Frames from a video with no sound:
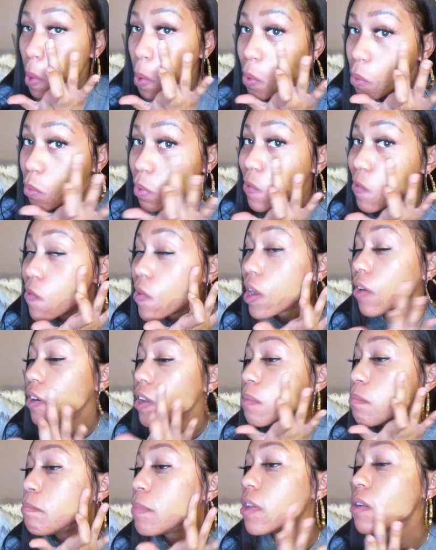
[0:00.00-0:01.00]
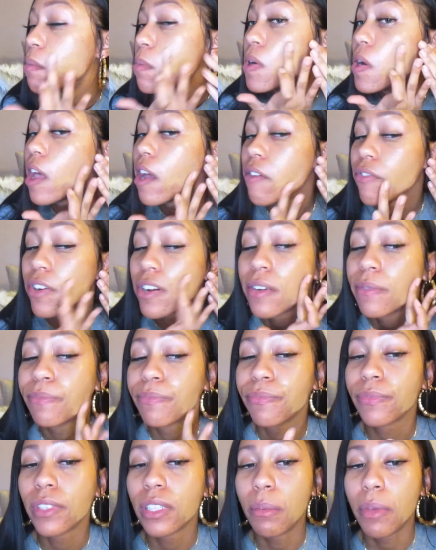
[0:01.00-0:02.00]
with very minimal effort,
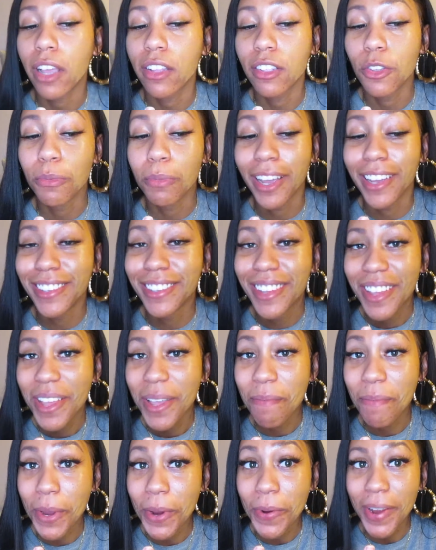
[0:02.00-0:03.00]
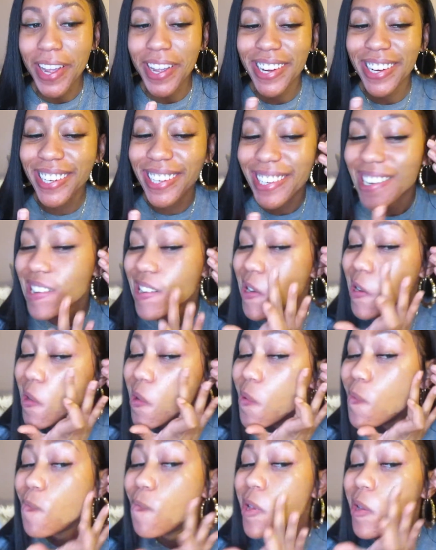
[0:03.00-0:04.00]
so I have to use my mirror right here.
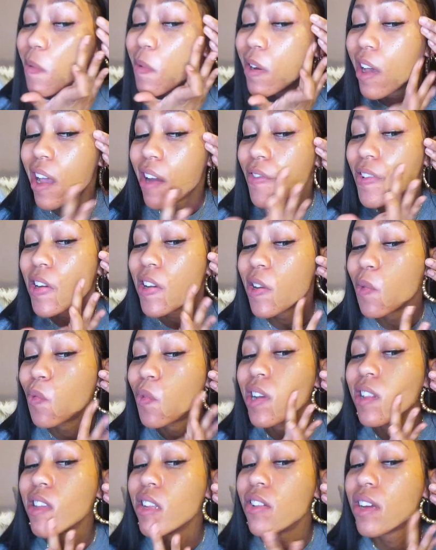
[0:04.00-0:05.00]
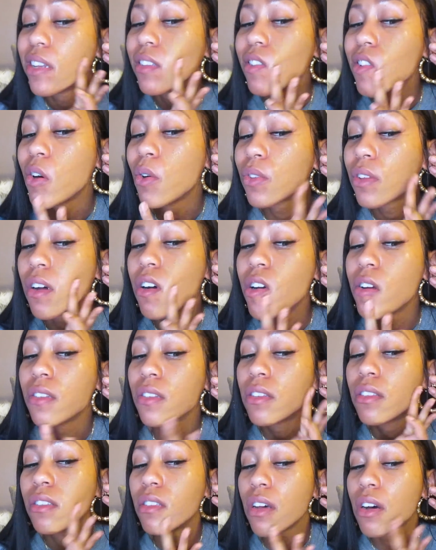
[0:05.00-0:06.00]
Minimal effort, it really just goes on
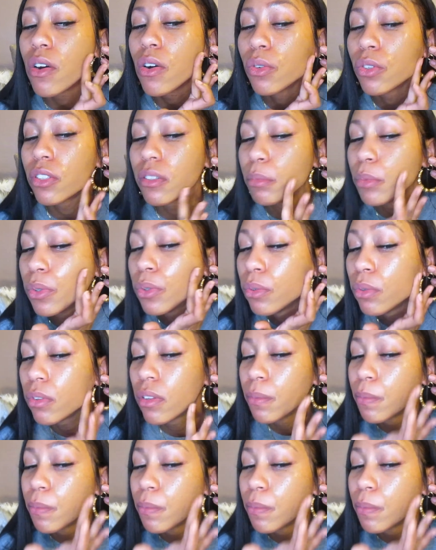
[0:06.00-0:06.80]
so smooth.